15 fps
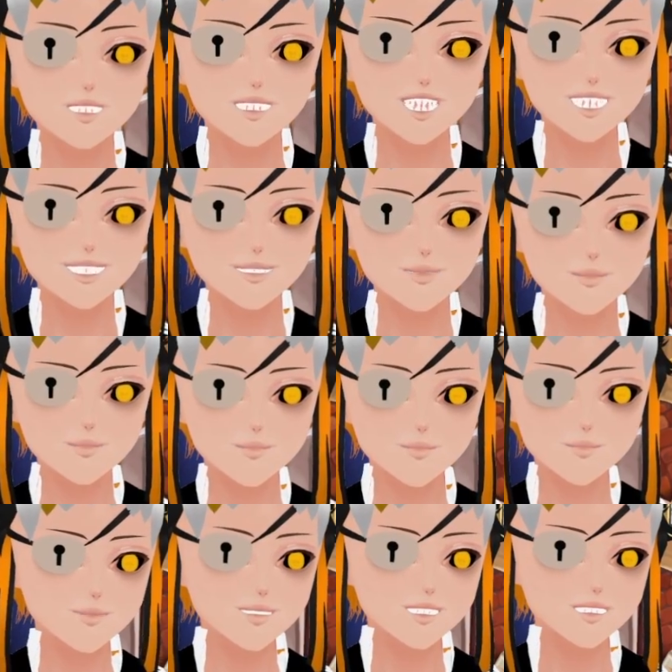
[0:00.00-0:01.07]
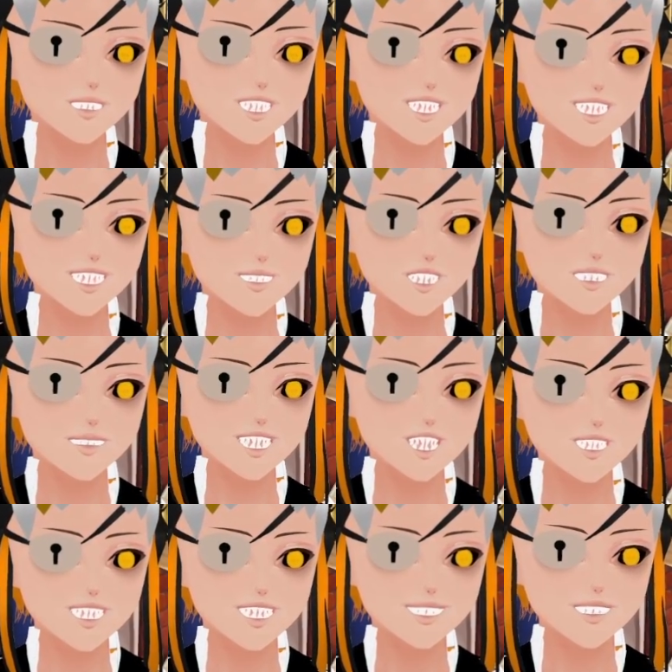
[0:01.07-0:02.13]
our day if they're going to coin
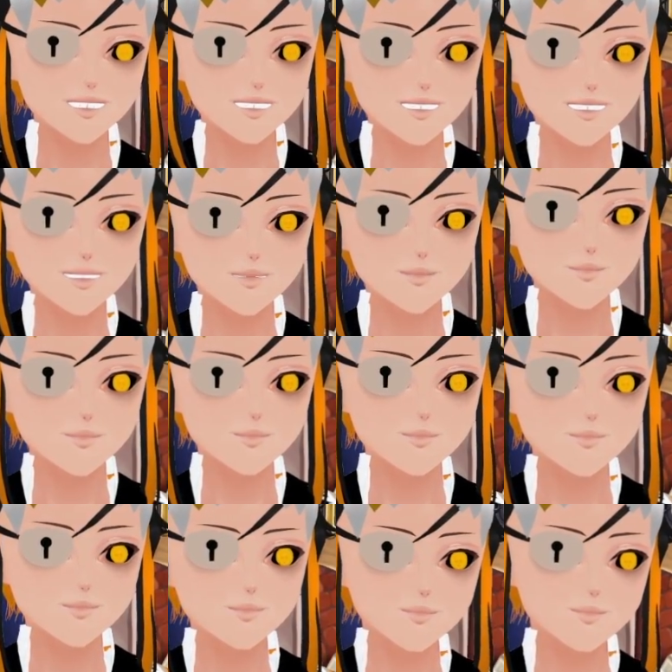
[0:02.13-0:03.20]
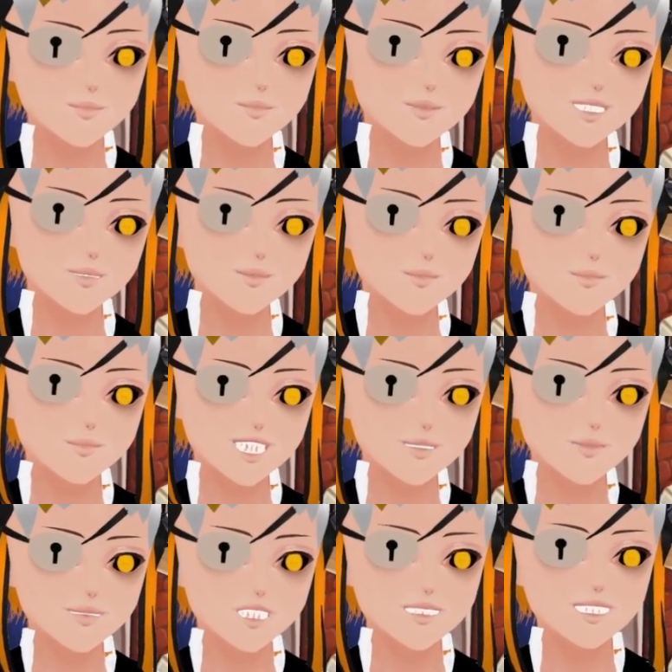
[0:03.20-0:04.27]
something out. Oh,
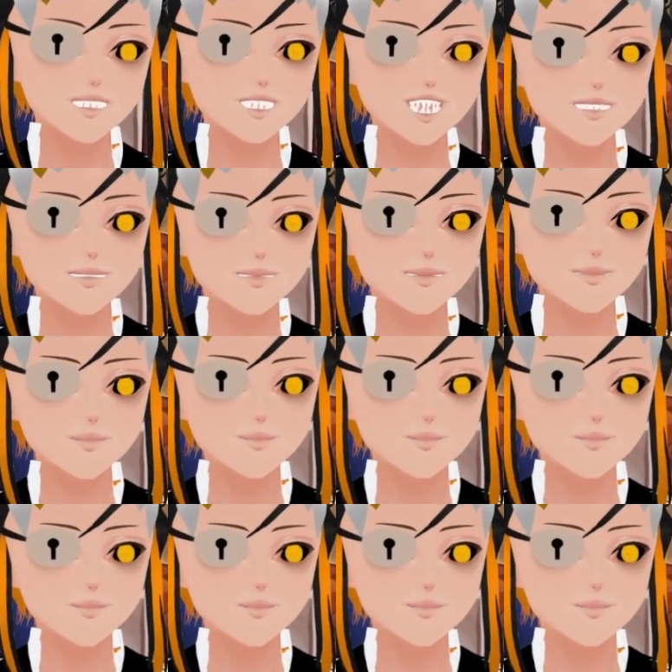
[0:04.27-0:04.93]
Dawngrasp.